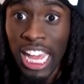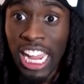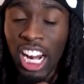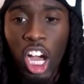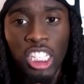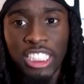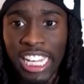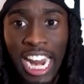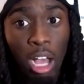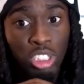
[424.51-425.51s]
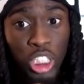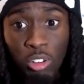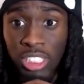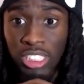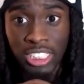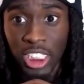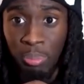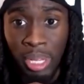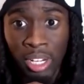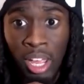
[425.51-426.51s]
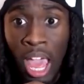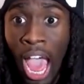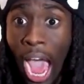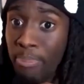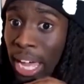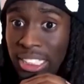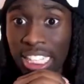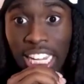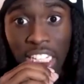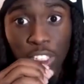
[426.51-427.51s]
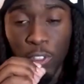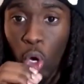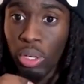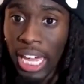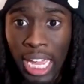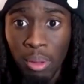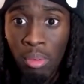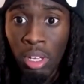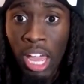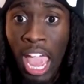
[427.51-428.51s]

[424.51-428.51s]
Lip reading: Y'all gotta understand how serious this is, man. I'm not taking this for no game.